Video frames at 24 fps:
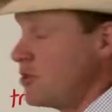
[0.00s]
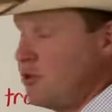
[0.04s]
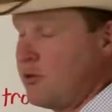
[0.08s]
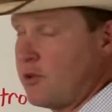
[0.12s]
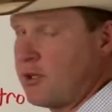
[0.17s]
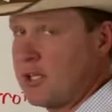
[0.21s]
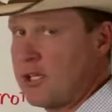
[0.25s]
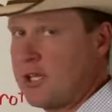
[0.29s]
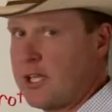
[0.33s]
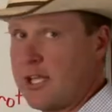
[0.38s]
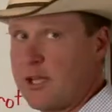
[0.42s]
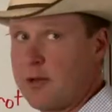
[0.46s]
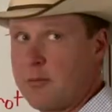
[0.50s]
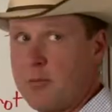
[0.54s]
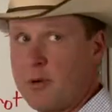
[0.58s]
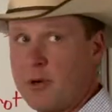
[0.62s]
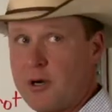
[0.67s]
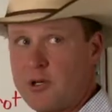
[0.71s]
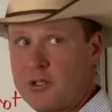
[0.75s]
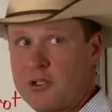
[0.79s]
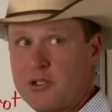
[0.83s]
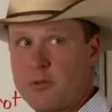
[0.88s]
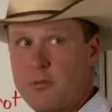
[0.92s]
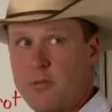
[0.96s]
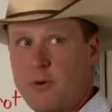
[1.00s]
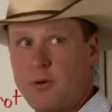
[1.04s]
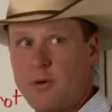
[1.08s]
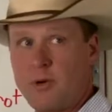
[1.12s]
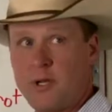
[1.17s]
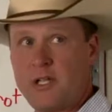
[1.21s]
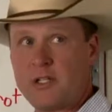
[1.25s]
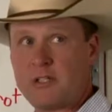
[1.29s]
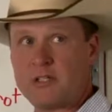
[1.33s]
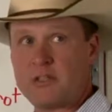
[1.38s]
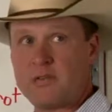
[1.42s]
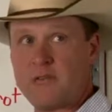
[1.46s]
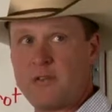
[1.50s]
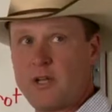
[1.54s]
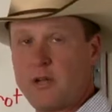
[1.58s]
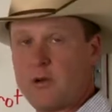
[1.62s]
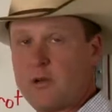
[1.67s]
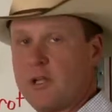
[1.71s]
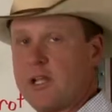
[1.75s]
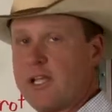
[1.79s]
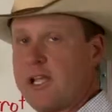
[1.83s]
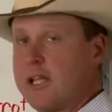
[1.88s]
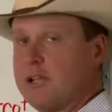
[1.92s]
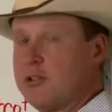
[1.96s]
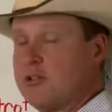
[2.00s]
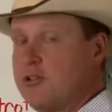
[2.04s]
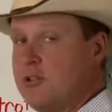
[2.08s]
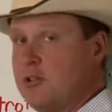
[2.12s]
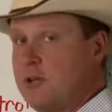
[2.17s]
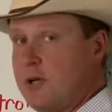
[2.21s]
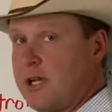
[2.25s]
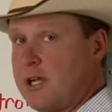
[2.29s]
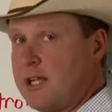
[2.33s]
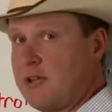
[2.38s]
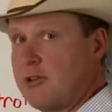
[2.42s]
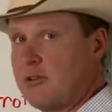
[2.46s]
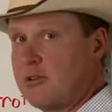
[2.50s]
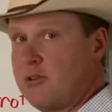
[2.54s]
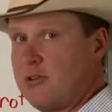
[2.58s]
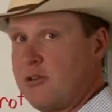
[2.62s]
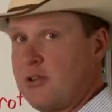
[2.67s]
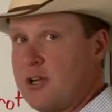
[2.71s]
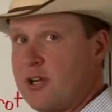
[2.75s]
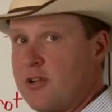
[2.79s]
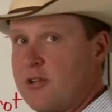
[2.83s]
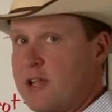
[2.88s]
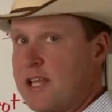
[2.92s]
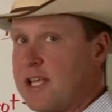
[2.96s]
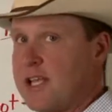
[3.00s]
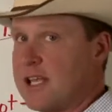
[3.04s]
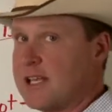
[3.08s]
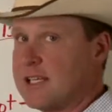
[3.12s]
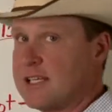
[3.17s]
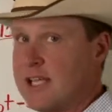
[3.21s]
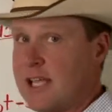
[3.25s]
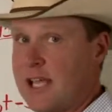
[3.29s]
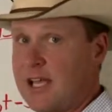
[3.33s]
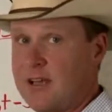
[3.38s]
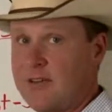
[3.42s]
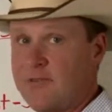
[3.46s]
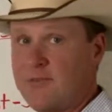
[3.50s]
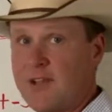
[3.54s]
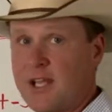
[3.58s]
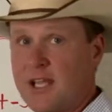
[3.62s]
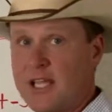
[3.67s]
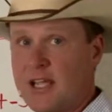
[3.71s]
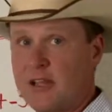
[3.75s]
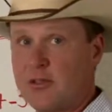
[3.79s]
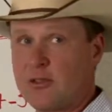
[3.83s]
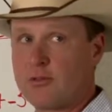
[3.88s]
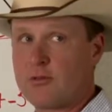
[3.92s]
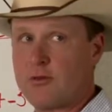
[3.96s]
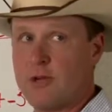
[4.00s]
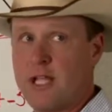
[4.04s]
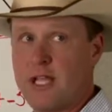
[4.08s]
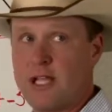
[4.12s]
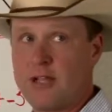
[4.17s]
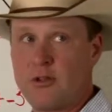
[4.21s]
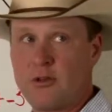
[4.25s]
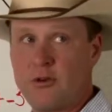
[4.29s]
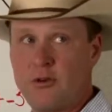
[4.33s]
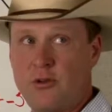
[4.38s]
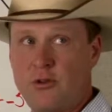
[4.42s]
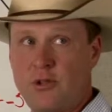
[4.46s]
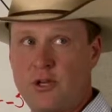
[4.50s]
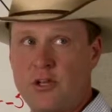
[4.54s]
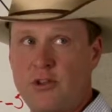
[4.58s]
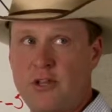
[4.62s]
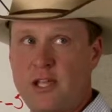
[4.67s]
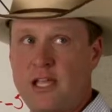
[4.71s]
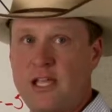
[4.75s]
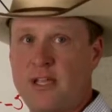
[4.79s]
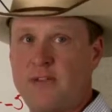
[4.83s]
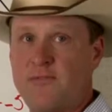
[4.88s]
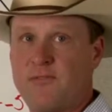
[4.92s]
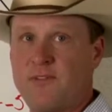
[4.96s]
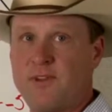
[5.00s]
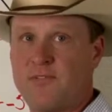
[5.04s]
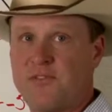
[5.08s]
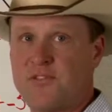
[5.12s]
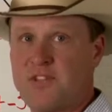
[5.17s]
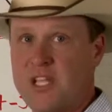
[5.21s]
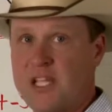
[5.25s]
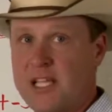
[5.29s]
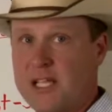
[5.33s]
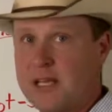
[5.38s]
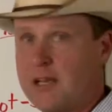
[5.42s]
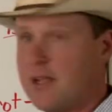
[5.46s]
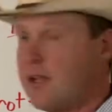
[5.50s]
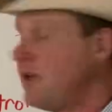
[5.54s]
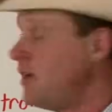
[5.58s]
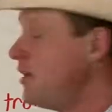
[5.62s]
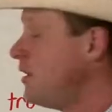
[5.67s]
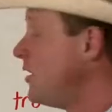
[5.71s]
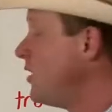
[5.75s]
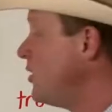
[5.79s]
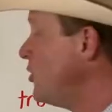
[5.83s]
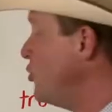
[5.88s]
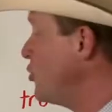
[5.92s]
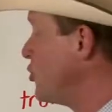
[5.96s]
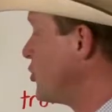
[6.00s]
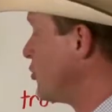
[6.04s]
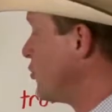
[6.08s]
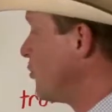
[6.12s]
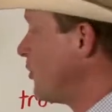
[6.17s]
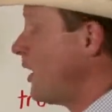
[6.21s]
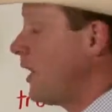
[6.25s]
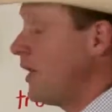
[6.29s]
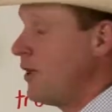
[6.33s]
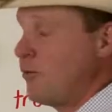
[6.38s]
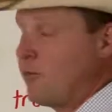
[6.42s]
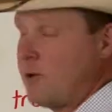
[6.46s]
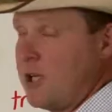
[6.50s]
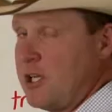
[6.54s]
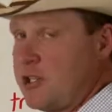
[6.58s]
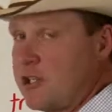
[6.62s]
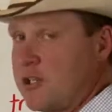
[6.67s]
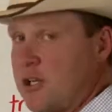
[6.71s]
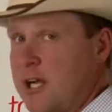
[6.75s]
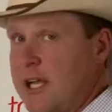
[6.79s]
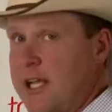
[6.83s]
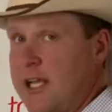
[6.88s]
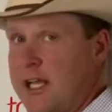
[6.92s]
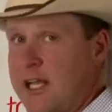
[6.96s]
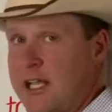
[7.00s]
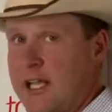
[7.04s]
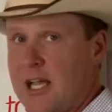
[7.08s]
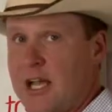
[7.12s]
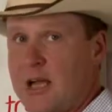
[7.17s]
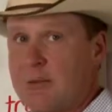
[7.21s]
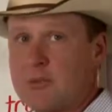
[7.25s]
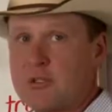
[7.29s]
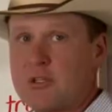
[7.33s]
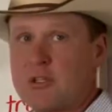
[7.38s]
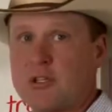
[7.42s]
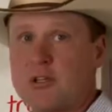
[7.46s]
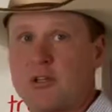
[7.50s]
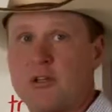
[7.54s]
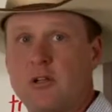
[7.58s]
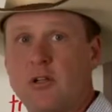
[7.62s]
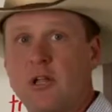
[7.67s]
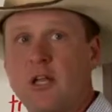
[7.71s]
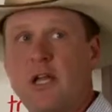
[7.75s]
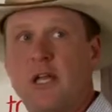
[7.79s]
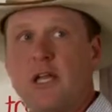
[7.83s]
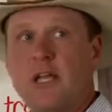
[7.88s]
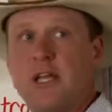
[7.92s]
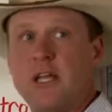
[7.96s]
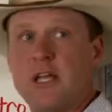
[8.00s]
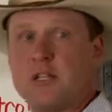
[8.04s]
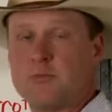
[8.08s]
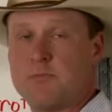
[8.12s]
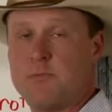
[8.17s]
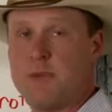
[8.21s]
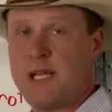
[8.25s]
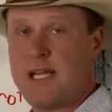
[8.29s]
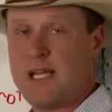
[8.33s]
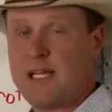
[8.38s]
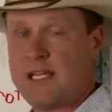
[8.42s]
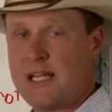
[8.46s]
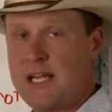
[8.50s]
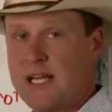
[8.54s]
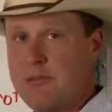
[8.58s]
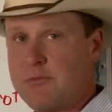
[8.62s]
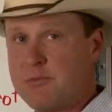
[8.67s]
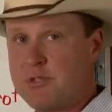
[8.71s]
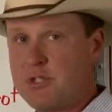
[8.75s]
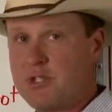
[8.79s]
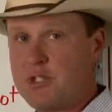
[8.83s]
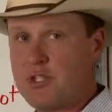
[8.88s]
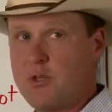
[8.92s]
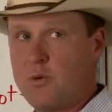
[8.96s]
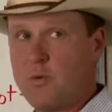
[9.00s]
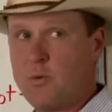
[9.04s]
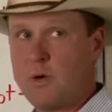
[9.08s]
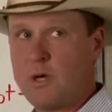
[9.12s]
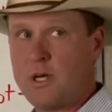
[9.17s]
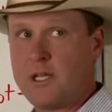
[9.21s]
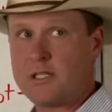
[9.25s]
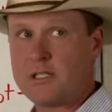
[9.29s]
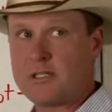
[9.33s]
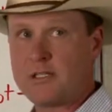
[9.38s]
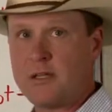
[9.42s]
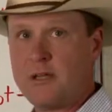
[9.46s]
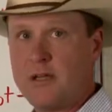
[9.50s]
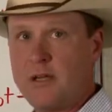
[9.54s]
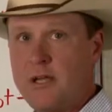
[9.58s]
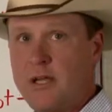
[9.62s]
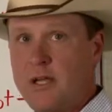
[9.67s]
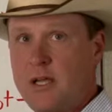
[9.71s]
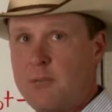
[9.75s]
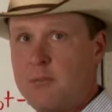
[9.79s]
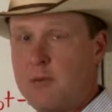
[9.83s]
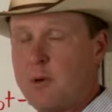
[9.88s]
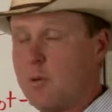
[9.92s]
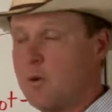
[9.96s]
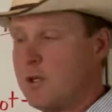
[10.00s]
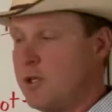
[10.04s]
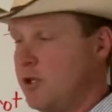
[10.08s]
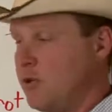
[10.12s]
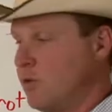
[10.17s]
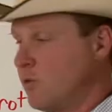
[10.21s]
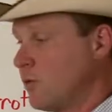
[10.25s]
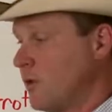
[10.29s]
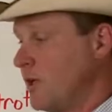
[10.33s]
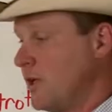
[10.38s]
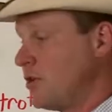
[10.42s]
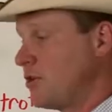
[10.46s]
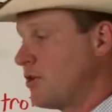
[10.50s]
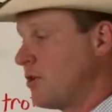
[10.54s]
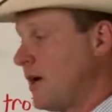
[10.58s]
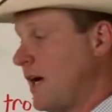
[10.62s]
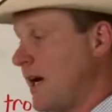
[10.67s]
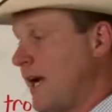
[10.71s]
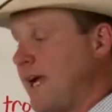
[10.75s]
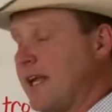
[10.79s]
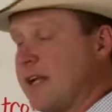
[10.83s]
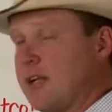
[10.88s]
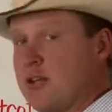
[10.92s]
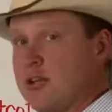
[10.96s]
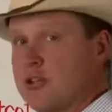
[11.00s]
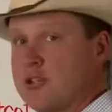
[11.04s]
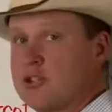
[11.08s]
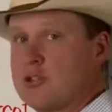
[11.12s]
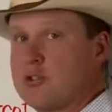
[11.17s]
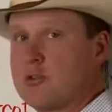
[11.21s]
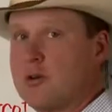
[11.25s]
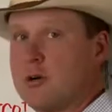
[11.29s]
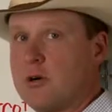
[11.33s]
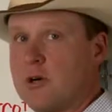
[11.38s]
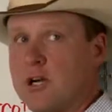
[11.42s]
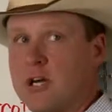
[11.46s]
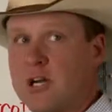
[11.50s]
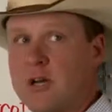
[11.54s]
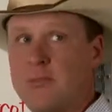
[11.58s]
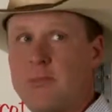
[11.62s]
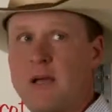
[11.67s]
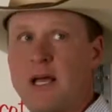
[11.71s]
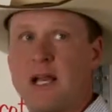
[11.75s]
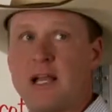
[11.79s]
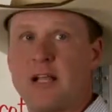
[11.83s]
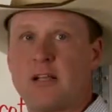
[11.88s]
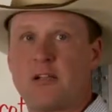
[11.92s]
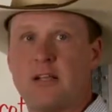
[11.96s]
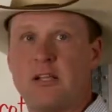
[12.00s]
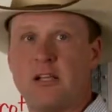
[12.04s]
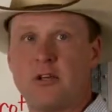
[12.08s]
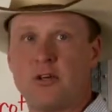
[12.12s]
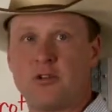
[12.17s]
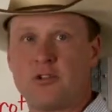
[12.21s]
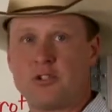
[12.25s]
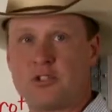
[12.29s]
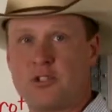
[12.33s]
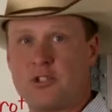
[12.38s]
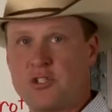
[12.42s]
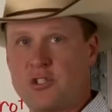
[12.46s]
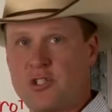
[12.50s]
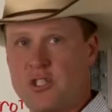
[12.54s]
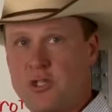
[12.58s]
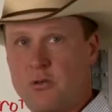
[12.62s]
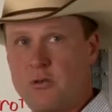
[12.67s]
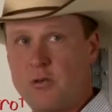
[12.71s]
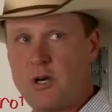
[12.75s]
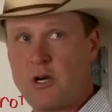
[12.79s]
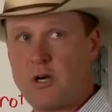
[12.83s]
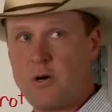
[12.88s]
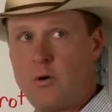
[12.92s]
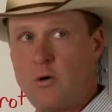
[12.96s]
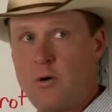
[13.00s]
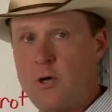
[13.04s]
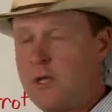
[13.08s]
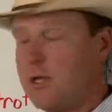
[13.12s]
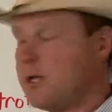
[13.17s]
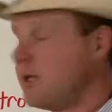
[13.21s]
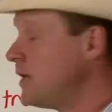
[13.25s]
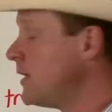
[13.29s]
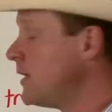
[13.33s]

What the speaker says: you can get partial points. If they only get 2 head through there, they get 10. If they get 3 head through there, they get 15. You can retry any obstacle as many times as you want, but when you retry it, your score automatically goes to 0,